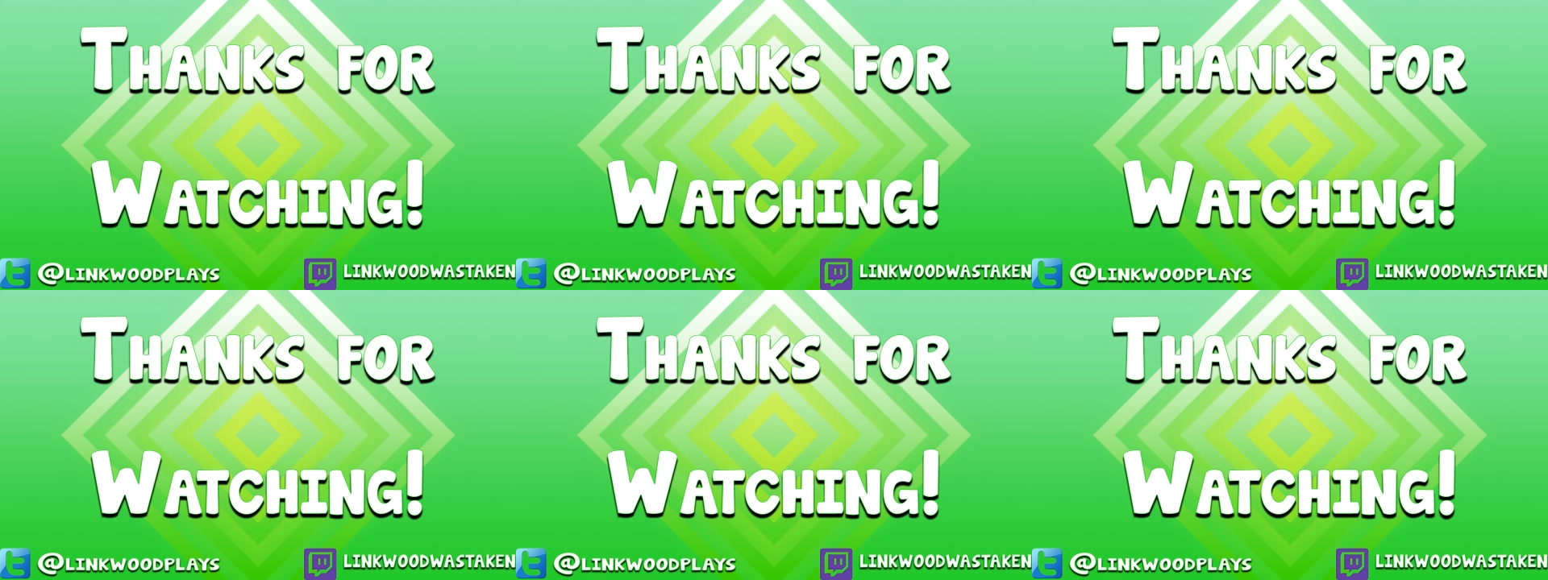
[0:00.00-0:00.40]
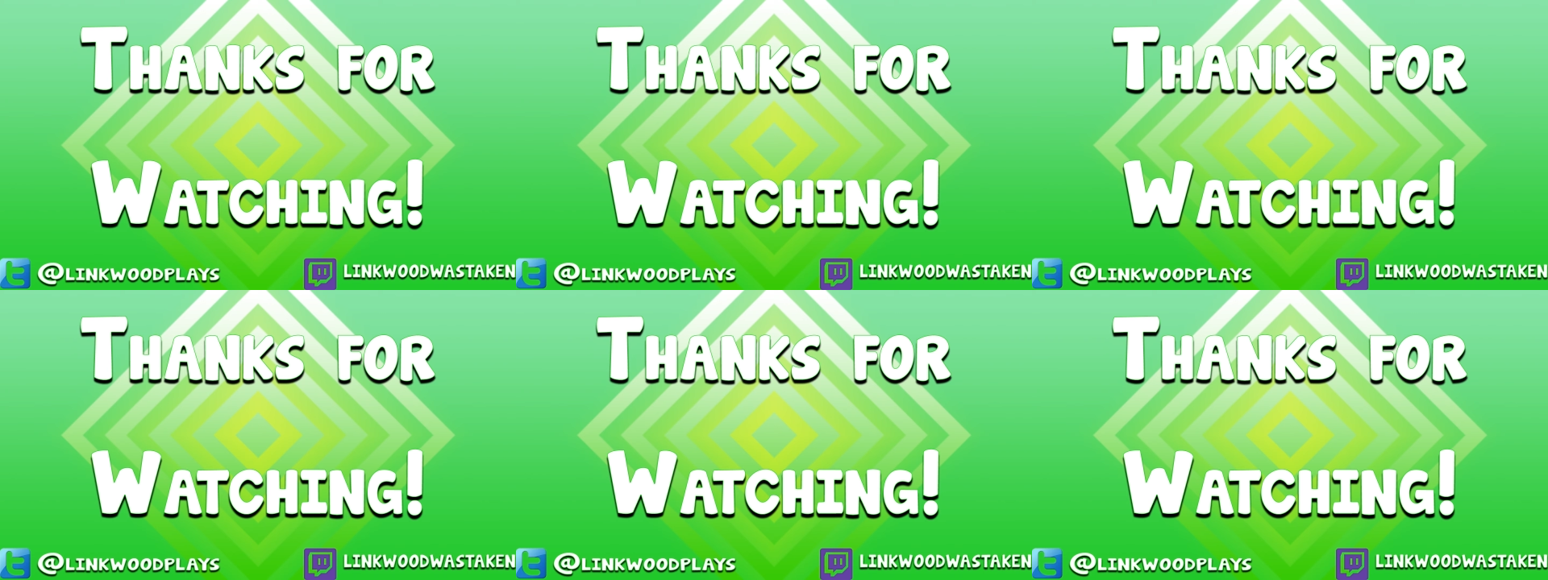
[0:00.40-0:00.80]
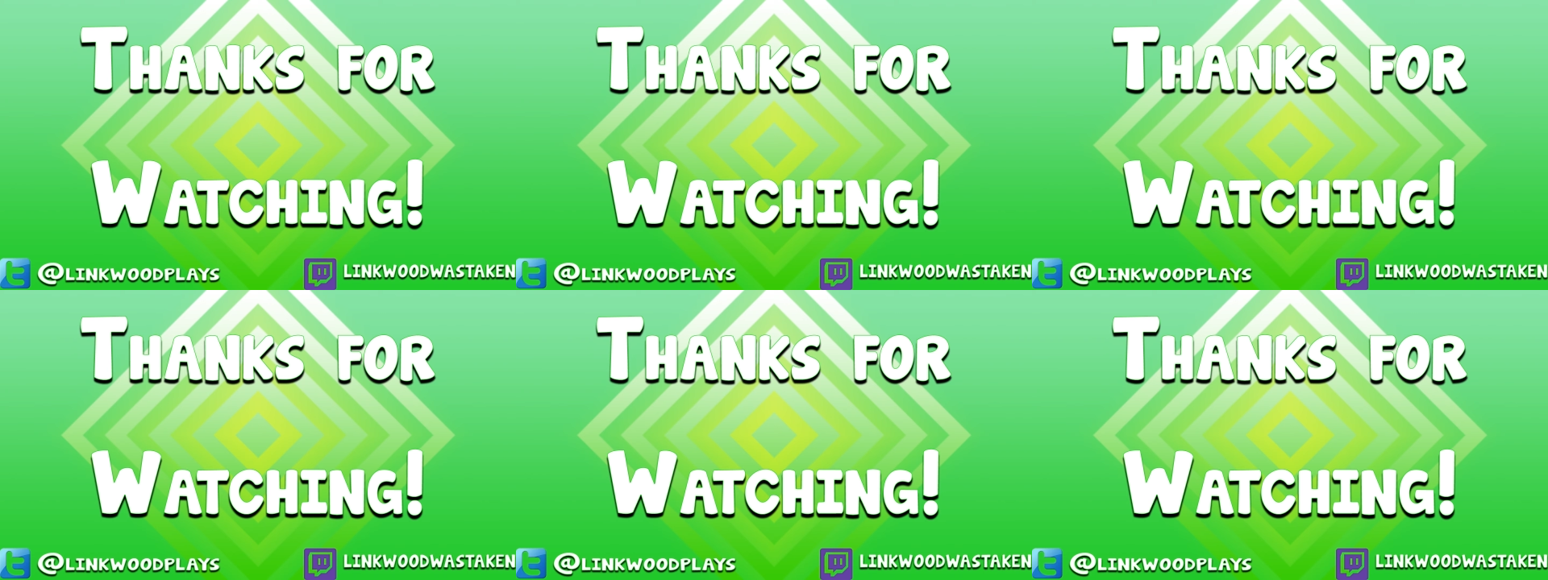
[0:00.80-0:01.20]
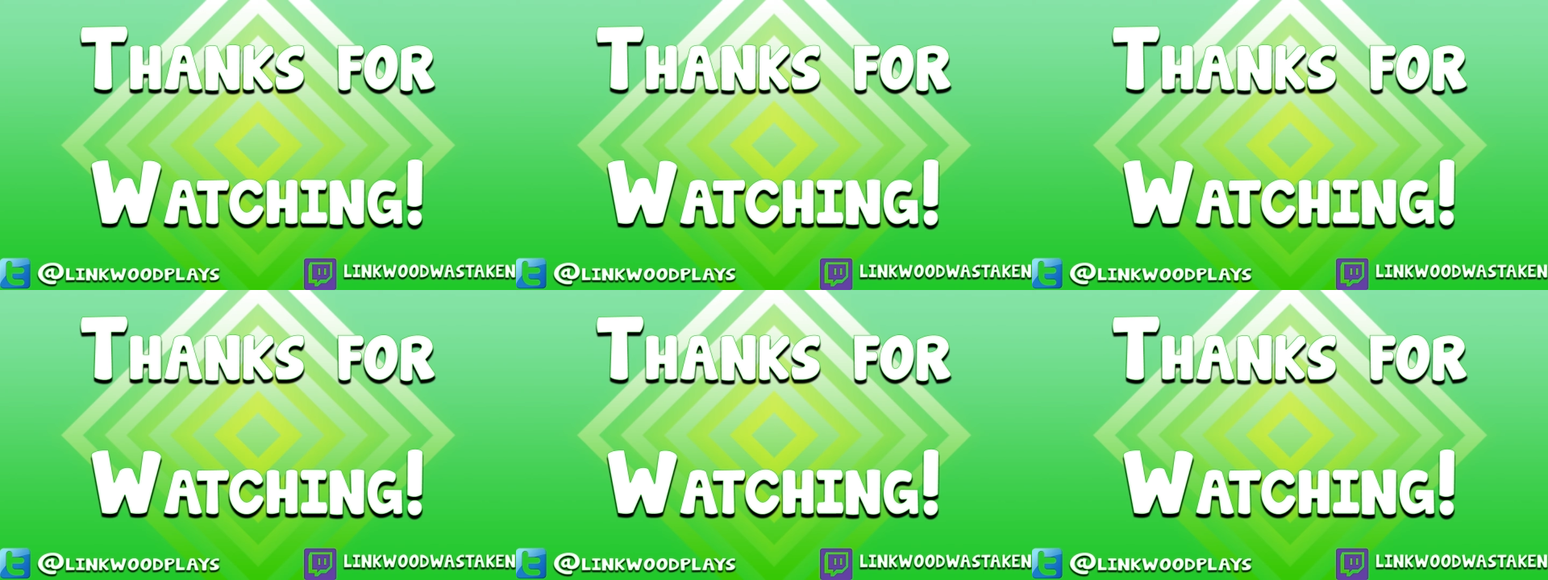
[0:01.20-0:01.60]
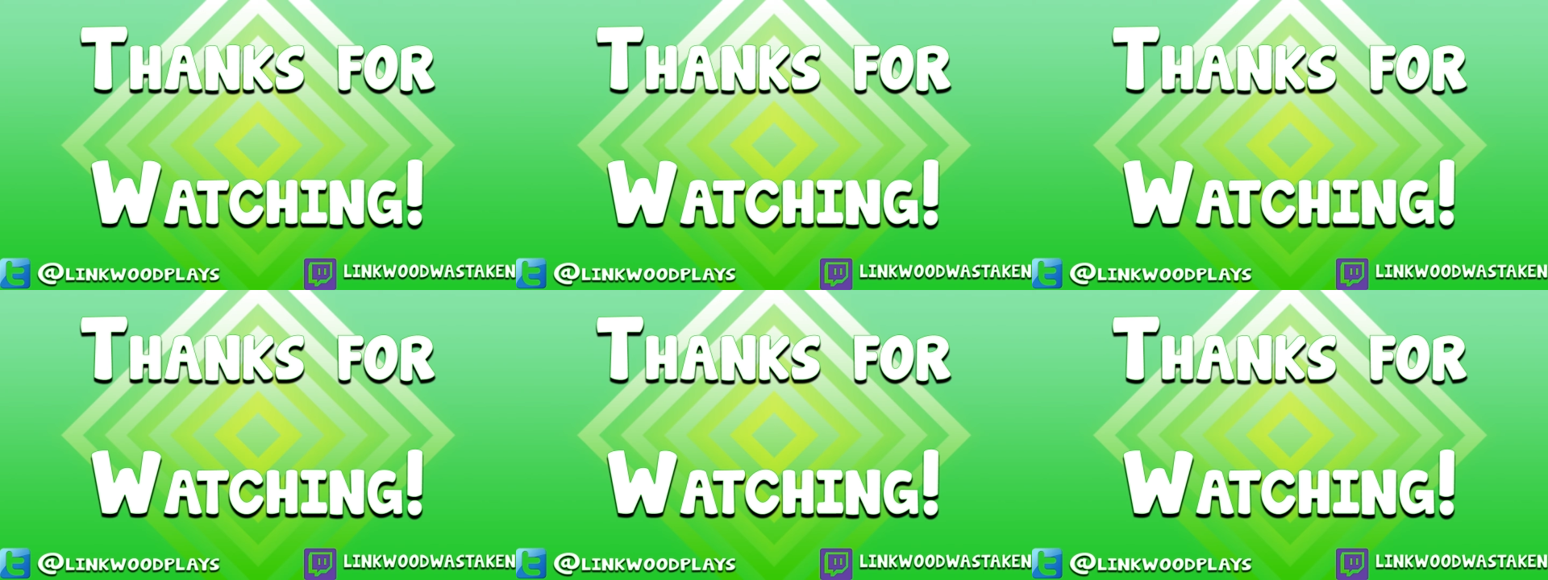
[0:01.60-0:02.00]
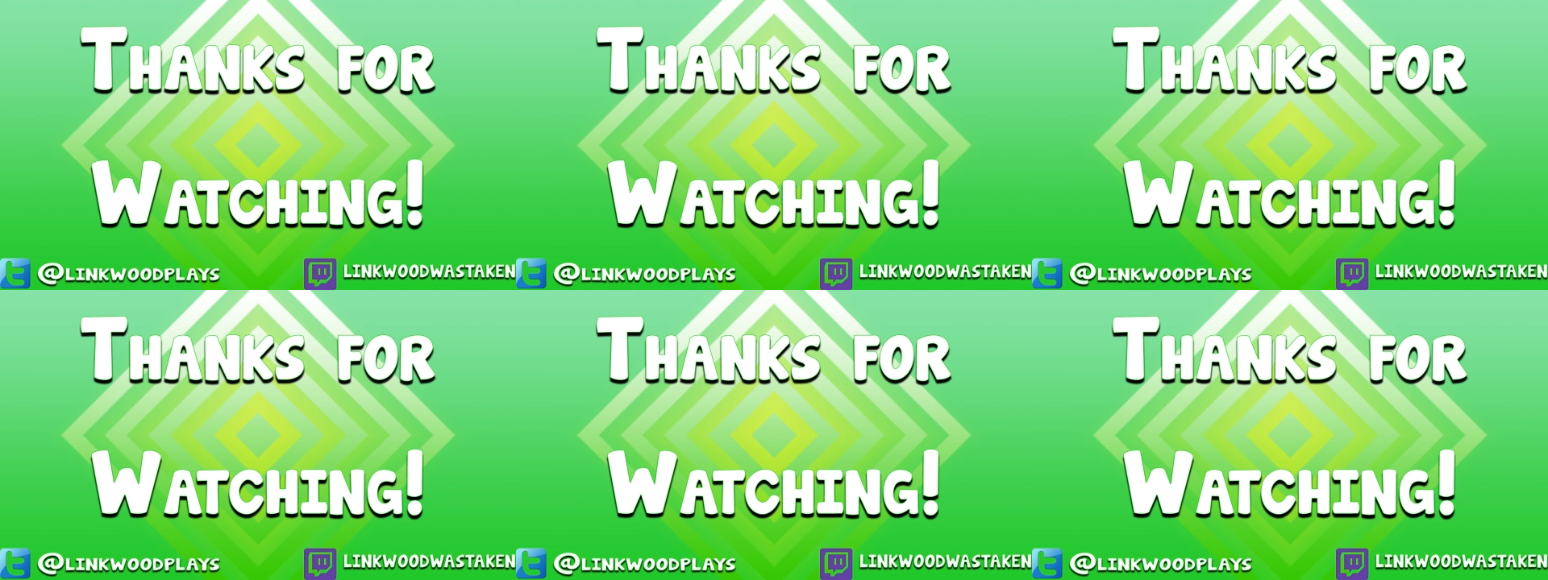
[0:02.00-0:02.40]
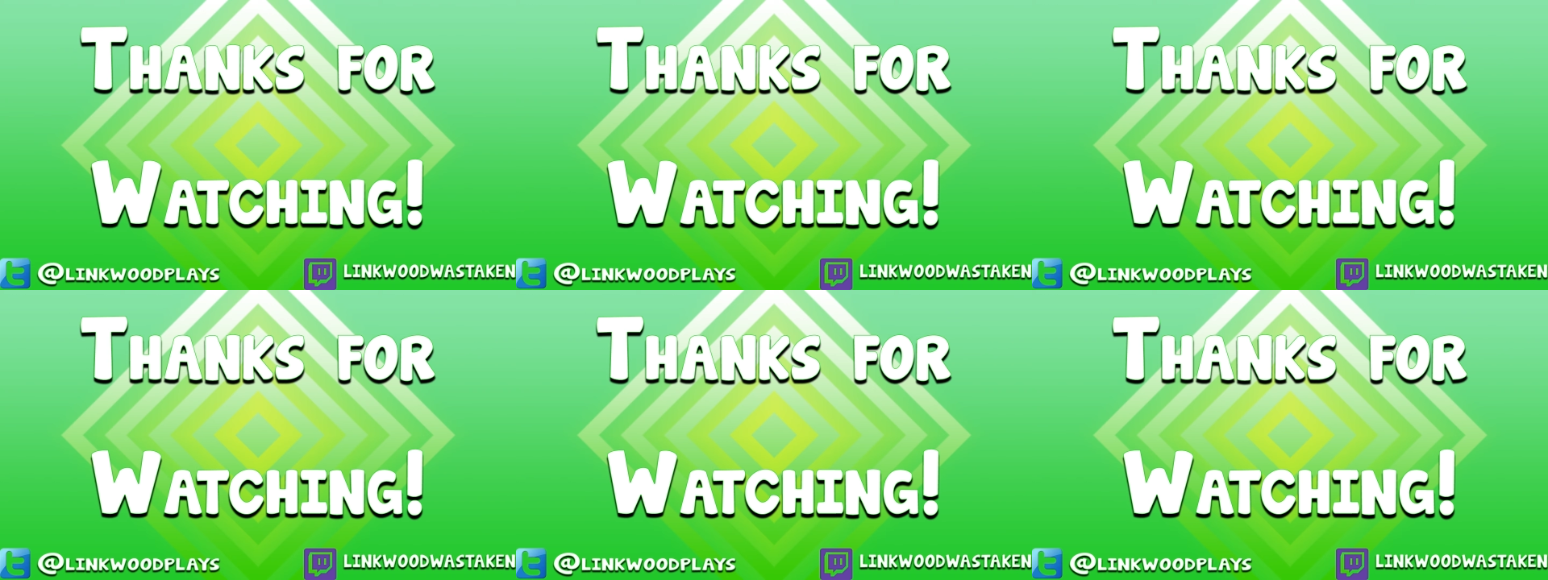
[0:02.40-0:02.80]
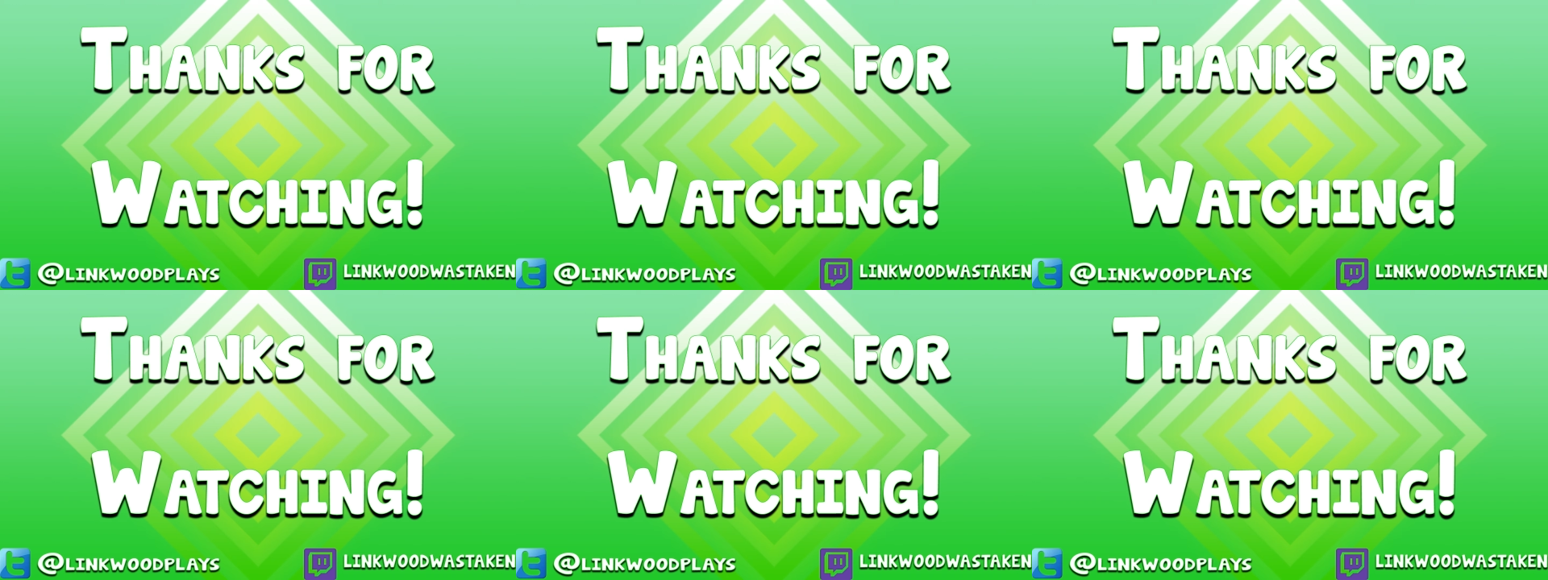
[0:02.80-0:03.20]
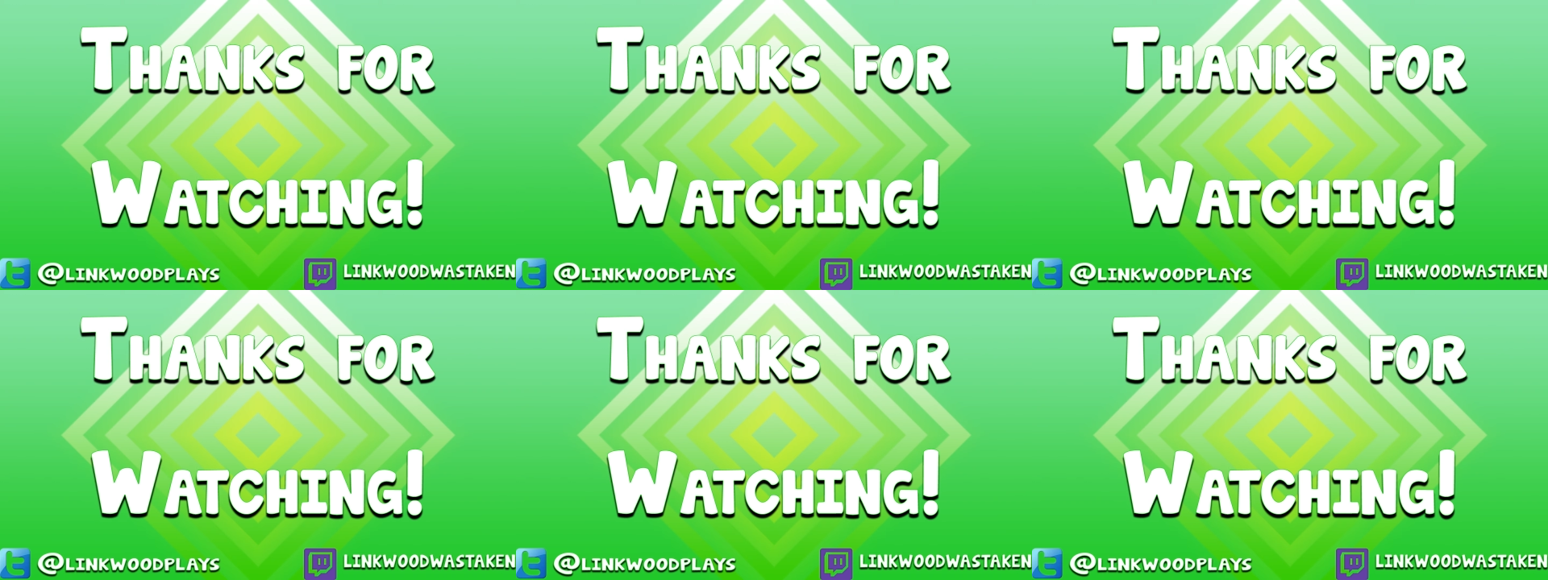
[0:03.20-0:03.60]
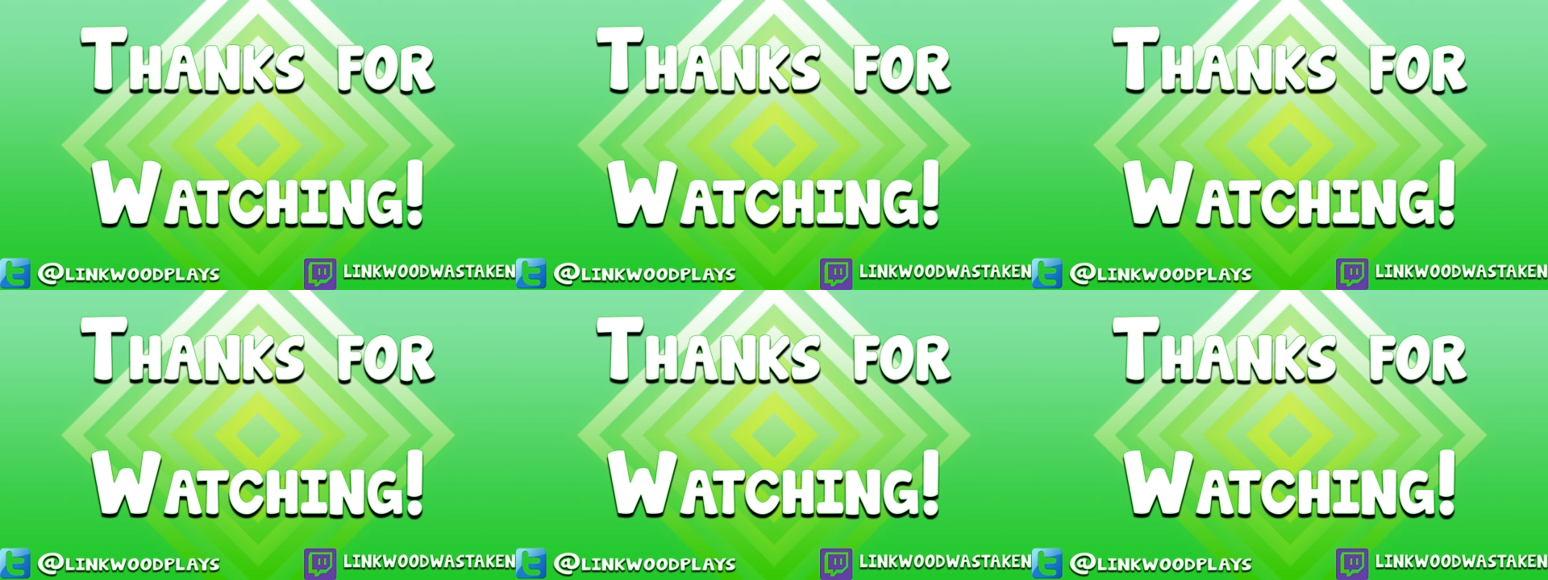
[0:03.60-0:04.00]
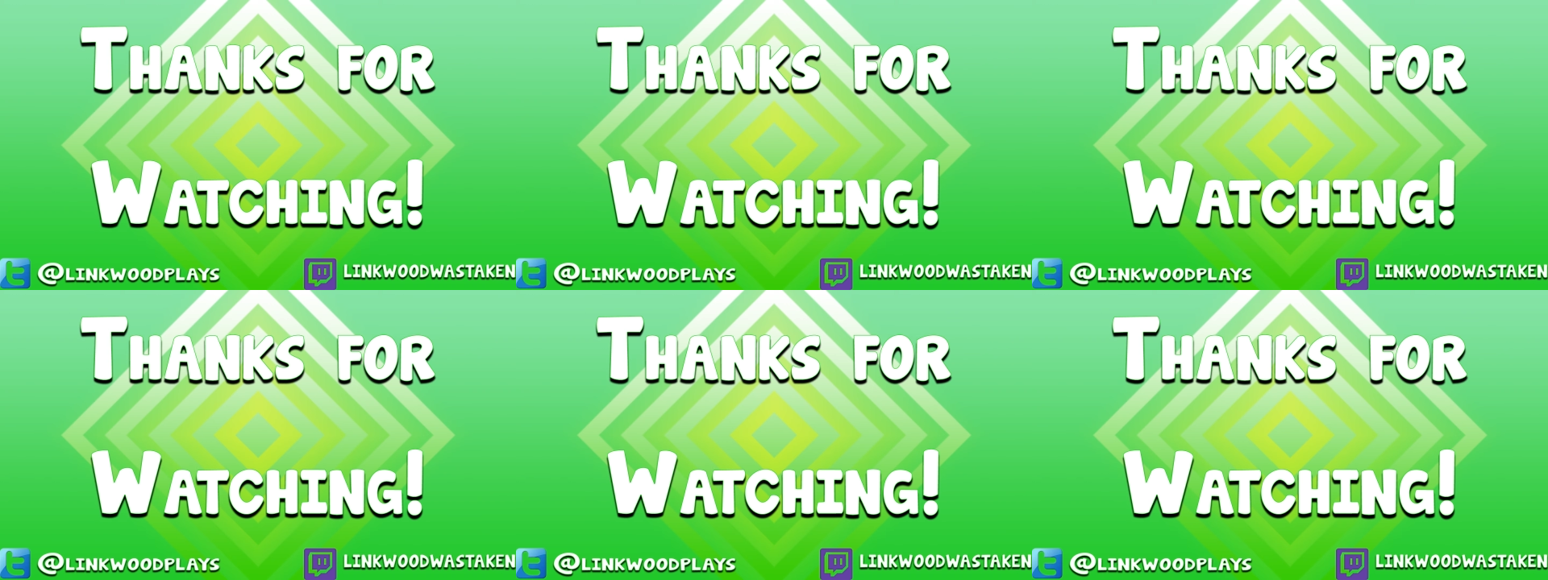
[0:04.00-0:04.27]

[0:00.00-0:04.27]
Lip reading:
Nobody's mouth can be seen.